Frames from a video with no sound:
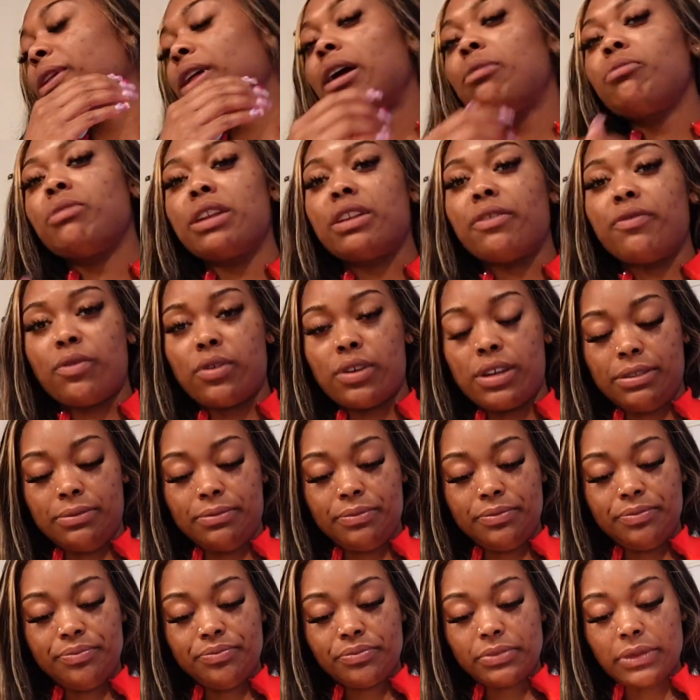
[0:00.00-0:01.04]
I'm ready for it.
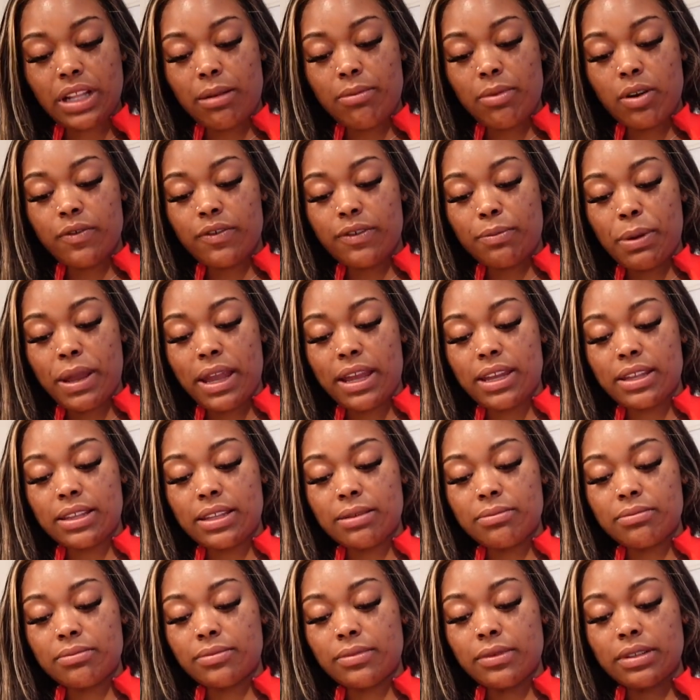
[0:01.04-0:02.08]
Yeah. I'm overpaying
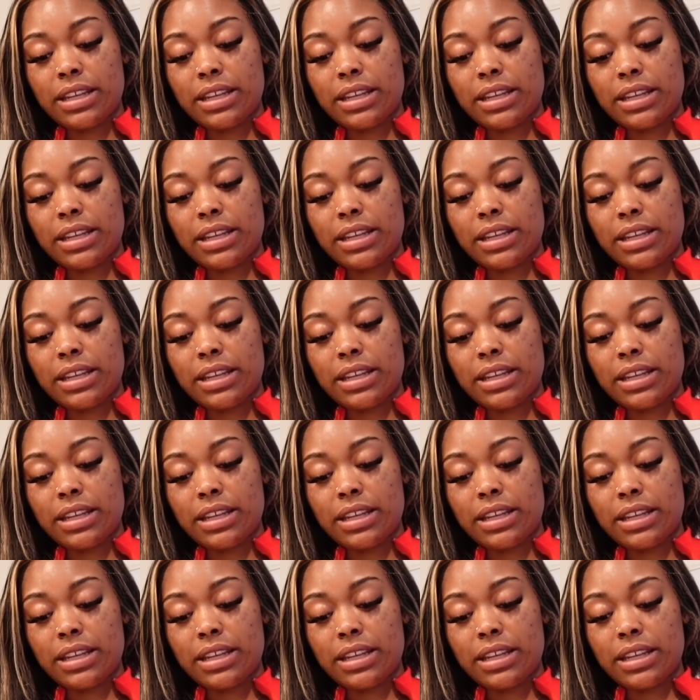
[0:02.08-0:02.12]
them